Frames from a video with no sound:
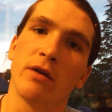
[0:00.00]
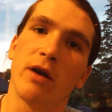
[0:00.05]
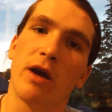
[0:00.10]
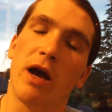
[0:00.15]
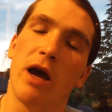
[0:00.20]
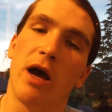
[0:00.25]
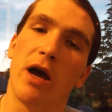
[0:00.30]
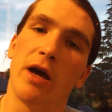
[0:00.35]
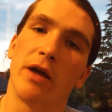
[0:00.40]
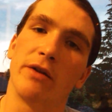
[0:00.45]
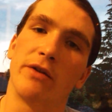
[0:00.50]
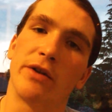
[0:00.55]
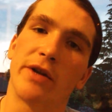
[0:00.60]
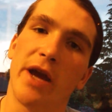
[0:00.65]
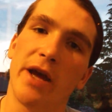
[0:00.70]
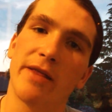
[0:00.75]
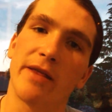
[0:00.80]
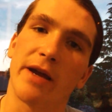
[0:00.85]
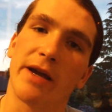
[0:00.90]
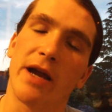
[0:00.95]
and to
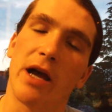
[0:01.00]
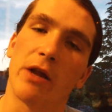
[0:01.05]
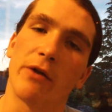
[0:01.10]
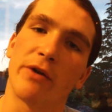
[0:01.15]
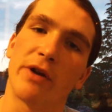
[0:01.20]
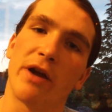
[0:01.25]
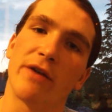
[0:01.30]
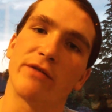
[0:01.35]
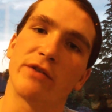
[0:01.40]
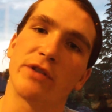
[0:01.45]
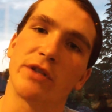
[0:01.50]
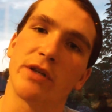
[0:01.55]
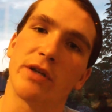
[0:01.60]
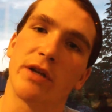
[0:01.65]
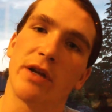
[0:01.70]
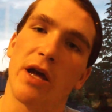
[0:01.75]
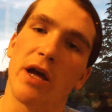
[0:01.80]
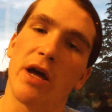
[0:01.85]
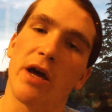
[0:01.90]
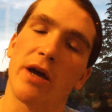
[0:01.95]
get in that calorie
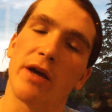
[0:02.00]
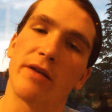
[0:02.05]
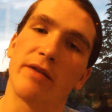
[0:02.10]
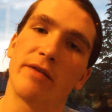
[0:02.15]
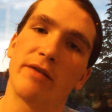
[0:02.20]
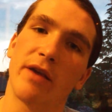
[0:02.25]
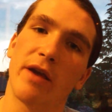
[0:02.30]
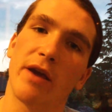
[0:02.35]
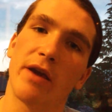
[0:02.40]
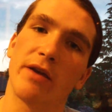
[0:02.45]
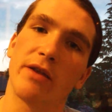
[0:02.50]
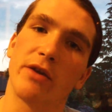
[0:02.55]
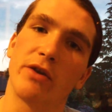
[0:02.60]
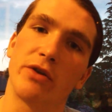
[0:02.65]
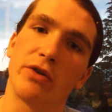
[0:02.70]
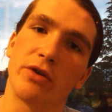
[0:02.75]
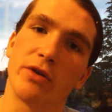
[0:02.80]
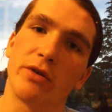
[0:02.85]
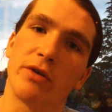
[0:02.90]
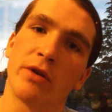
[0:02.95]
deficit, I'd say that you
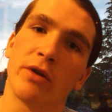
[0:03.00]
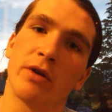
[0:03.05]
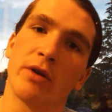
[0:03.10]
should